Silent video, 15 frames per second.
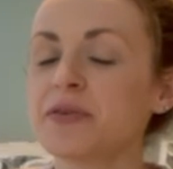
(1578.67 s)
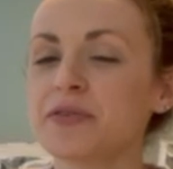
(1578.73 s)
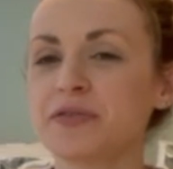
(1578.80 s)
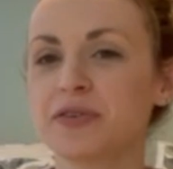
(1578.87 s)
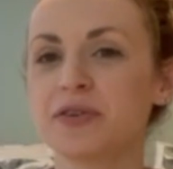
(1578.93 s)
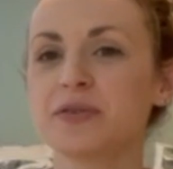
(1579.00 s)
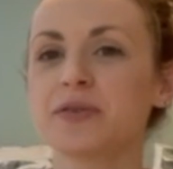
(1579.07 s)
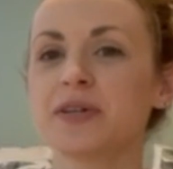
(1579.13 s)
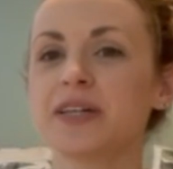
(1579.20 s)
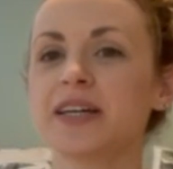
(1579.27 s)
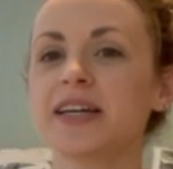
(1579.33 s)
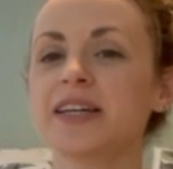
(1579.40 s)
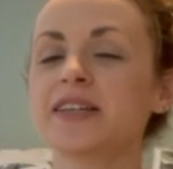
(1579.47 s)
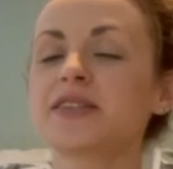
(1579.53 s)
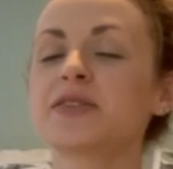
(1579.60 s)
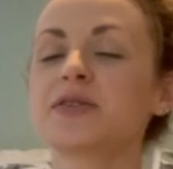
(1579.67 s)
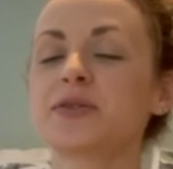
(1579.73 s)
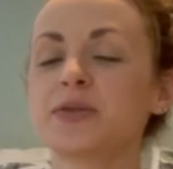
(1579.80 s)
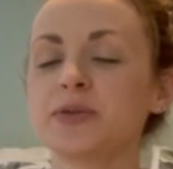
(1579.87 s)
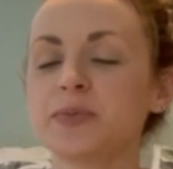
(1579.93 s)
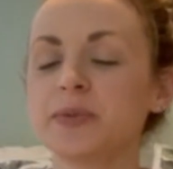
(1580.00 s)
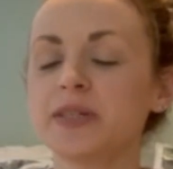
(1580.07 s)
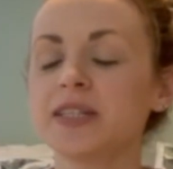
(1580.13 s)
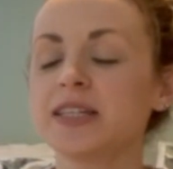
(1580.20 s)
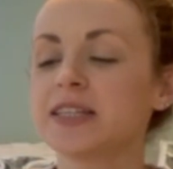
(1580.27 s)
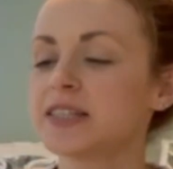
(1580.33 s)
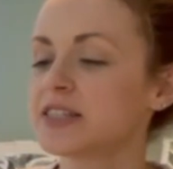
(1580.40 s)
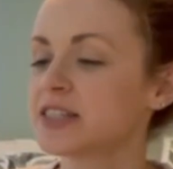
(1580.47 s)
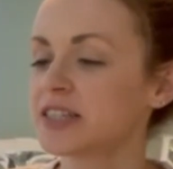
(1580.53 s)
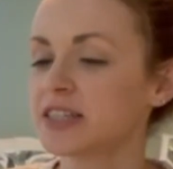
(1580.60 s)
with you a super
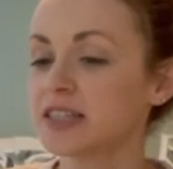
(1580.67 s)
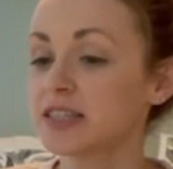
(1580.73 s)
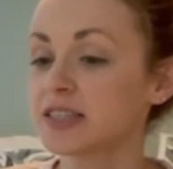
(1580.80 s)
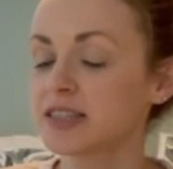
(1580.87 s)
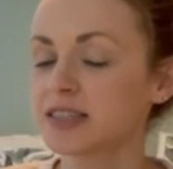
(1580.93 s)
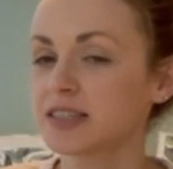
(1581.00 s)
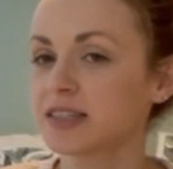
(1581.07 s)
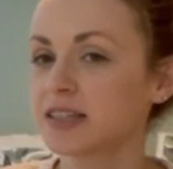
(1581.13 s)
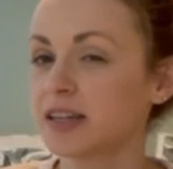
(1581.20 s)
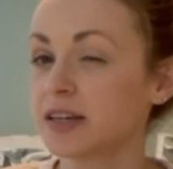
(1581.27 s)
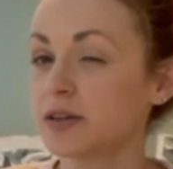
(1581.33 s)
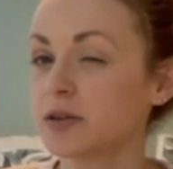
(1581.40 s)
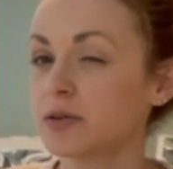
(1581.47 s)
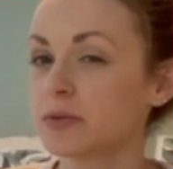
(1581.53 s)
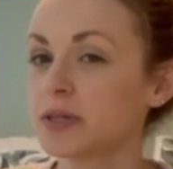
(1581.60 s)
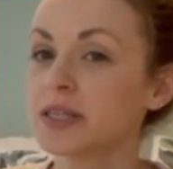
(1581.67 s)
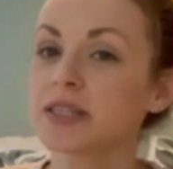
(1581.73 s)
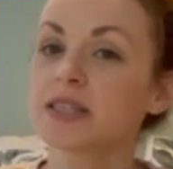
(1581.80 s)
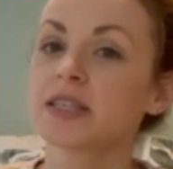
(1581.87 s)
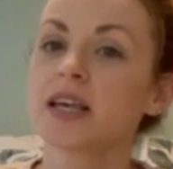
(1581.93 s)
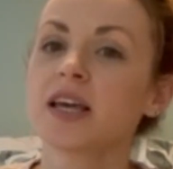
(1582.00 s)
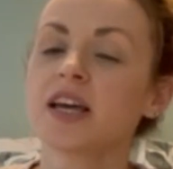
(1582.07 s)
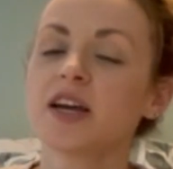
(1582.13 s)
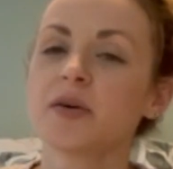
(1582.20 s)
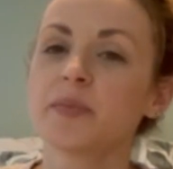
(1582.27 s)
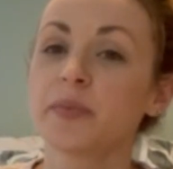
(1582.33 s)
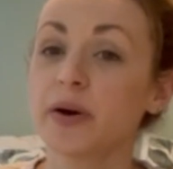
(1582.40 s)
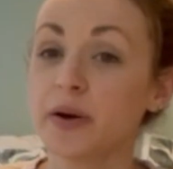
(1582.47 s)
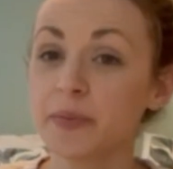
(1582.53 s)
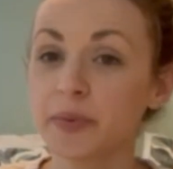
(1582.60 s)
delicious, like always,
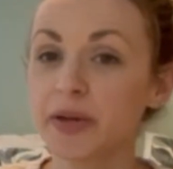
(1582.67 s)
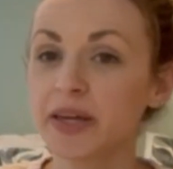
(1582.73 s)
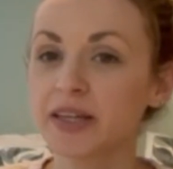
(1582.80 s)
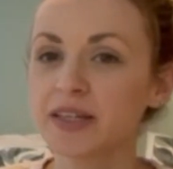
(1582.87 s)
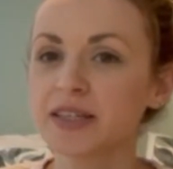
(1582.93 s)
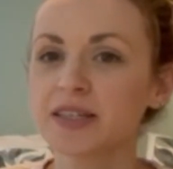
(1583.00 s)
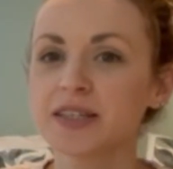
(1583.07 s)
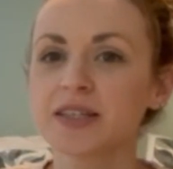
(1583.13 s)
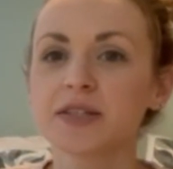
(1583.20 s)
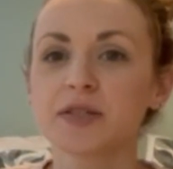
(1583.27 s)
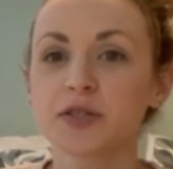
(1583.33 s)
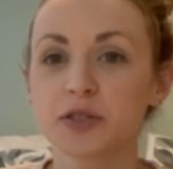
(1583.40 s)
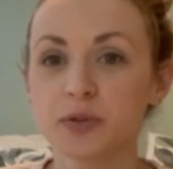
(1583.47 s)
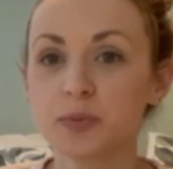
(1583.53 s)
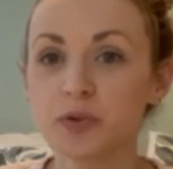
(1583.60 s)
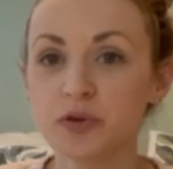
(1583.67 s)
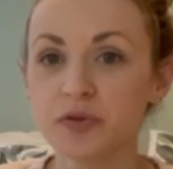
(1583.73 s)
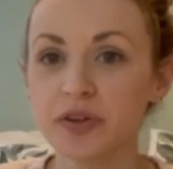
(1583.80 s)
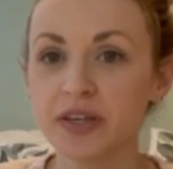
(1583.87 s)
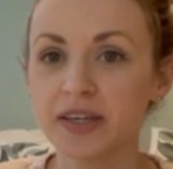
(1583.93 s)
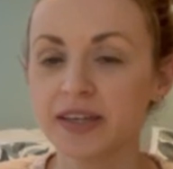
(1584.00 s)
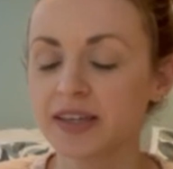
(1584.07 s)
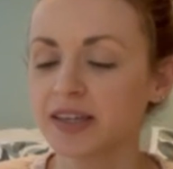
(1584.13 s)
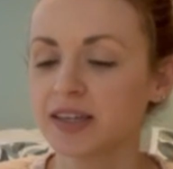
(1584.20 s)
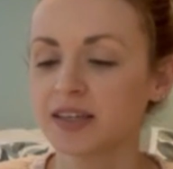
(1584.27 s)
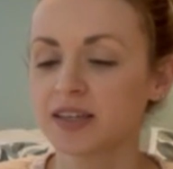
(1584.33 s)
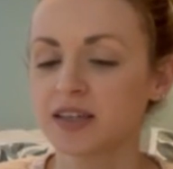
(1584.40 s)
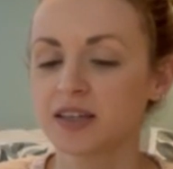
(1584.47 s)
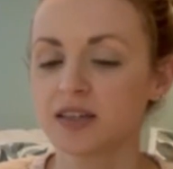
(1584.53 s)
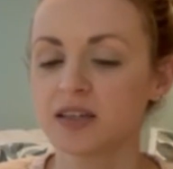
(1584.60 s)
pumpkin smoothie.
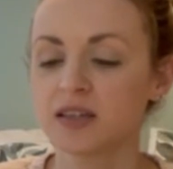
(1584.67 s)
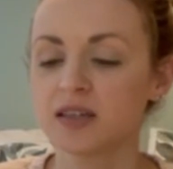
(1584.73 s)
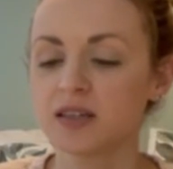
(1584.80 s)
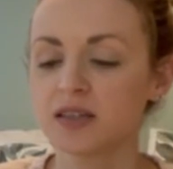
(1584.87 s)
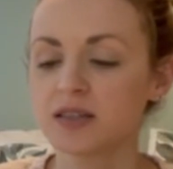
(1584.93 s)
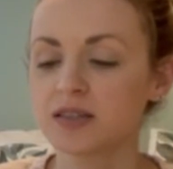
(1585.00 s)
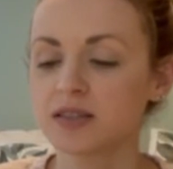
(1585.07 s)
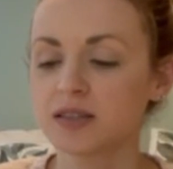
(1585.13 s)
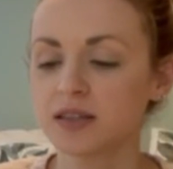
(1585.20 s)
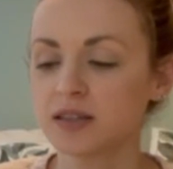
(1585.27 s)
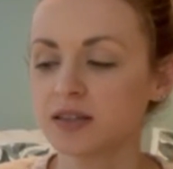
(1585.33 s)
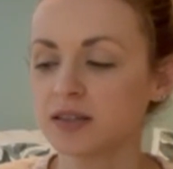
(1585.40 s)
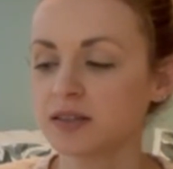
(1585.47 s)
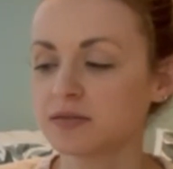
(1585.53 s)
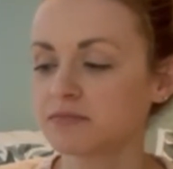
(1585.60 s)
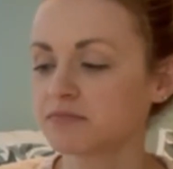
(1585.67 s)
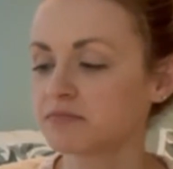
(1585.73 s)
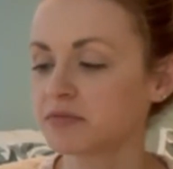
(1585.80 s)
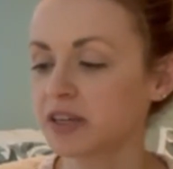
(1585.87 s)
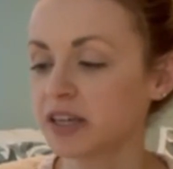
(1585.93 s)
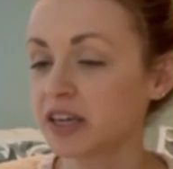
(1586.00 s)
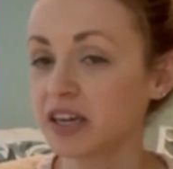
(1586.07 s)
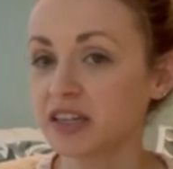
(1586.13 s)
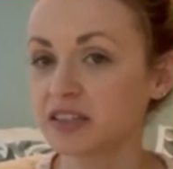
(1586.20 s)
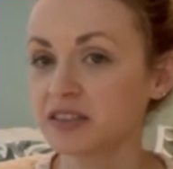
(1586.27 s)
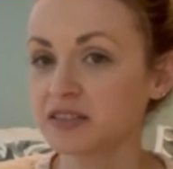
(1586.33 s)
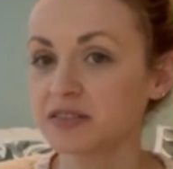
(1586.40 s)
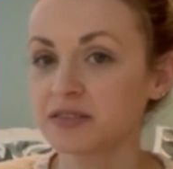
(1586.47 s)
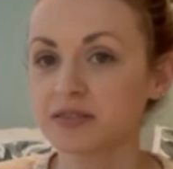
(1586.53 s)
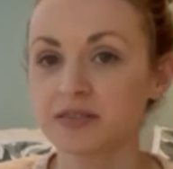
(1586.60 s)
It's,
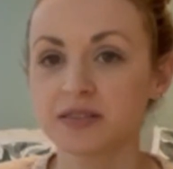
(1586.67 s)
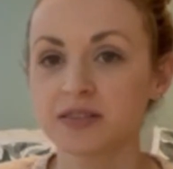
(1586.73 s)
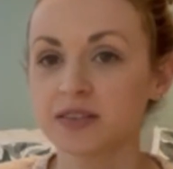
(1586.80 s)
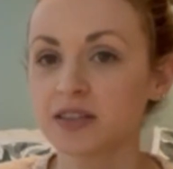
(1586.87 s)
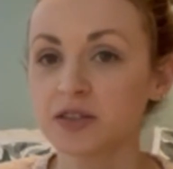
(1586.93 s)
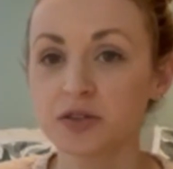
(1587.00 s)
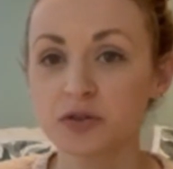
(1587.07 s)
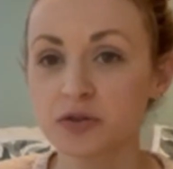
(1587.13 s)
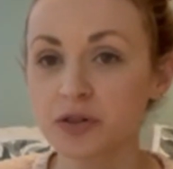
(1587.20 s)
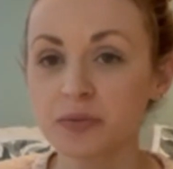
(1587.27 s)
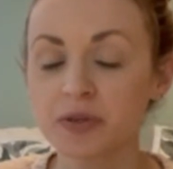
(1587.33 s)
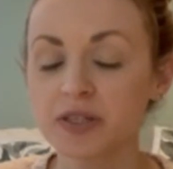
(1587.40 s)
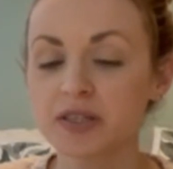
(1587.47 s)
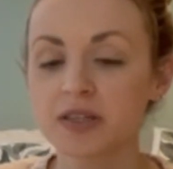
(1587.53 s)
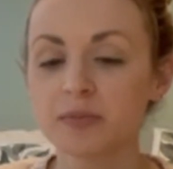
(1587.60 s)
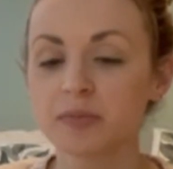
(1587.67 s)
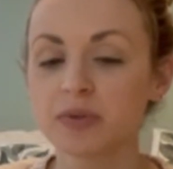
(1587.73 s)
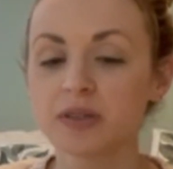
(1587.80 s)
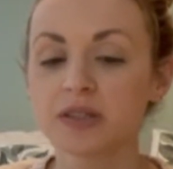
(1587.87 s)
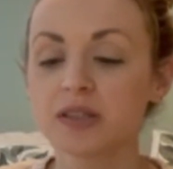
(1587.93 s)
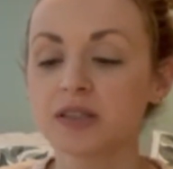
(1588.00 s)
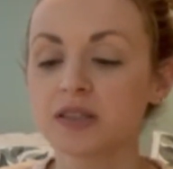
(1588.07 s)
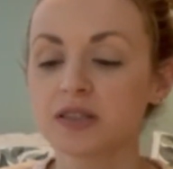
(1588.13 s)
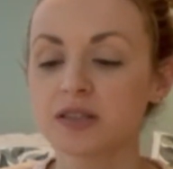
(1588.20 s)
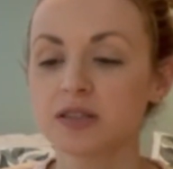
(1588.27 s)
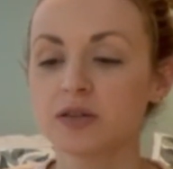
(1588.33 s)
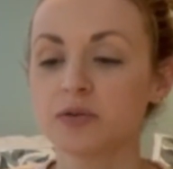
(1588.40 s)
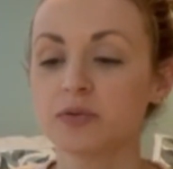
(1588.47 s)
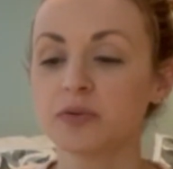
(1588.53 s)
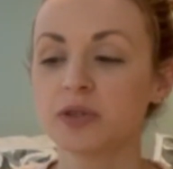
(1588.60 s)
again, extremely simple,
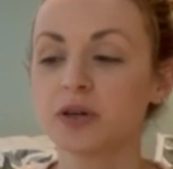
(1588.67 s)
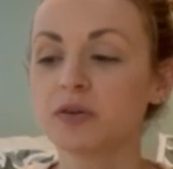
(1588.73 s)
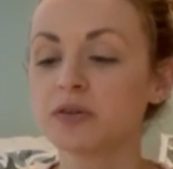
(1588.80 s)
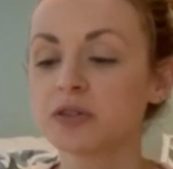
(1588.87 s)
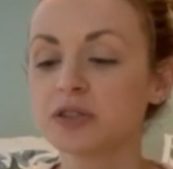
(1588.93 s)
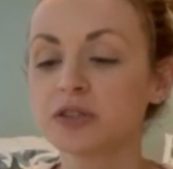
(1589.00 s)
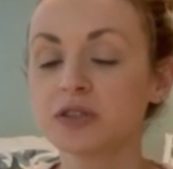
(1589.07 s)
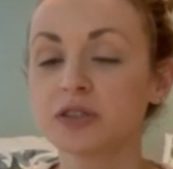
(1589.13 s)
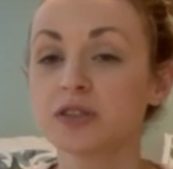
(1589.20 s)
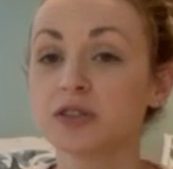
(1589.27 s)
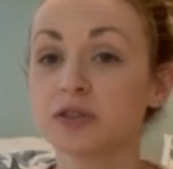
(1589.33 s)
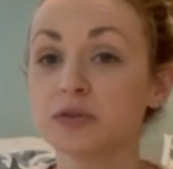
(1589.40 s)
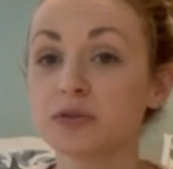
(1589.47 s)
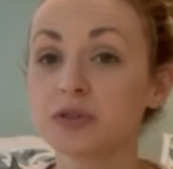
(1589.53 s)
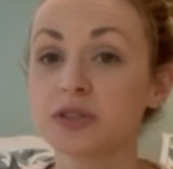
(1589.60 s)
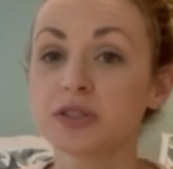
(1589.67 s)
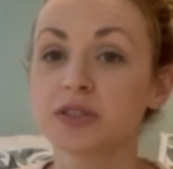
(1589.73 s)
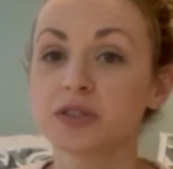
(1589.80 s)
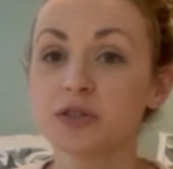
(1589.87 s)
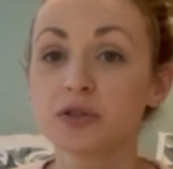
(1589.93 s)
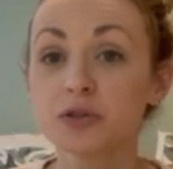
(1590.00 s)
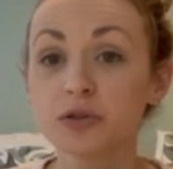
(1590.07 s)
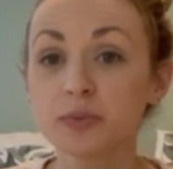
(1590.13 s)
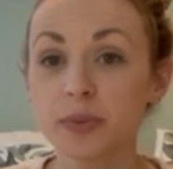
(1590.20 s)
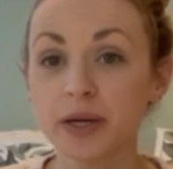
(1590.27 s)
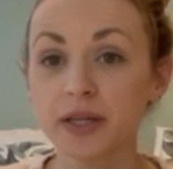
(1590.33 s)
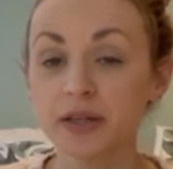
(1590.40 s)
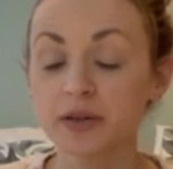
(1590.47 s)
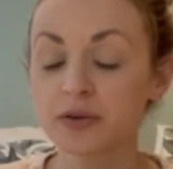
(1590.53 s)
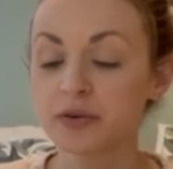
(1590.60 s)
so we only use 2
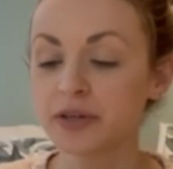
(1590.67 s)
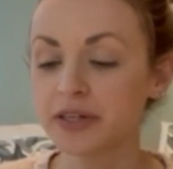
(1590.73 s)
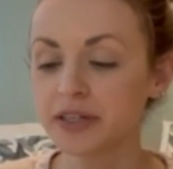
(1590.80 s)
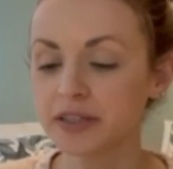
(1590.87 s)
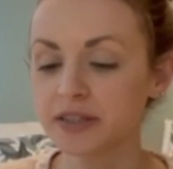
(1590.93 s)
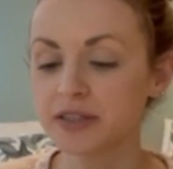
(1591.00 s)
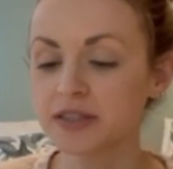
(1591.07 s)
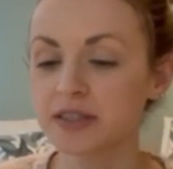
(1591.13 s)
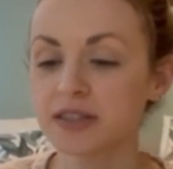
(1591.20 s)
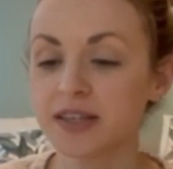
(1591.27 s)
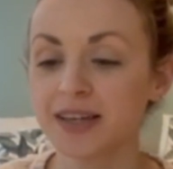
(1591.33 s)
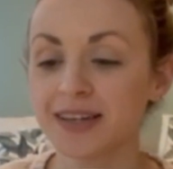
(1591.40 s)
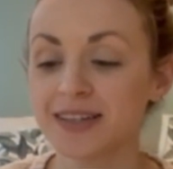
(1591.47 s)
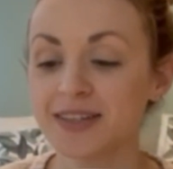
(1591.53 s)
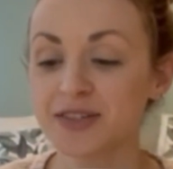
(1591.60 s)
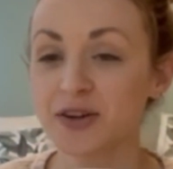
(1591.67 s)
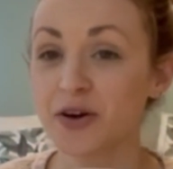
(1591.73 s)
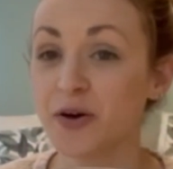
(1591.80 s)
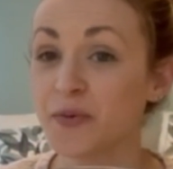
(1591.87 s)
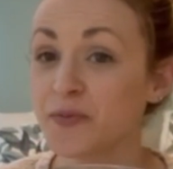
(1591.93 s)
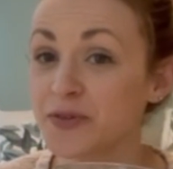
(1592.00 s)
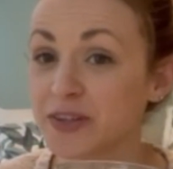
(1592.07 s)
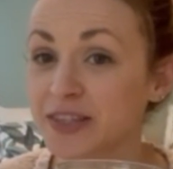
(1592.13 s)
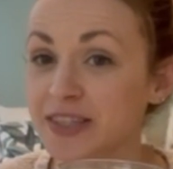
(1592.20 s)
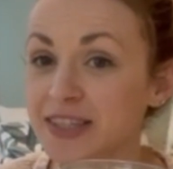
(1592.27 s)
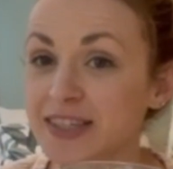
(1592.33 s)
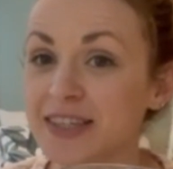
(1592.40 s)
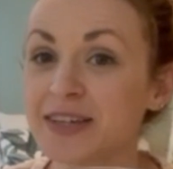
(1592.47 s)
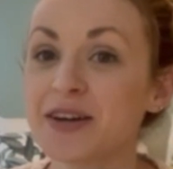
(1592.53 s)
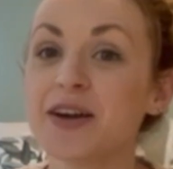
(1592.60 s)
main ingredients, and
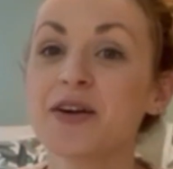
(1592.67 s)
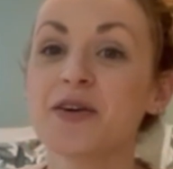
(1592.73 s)
obviously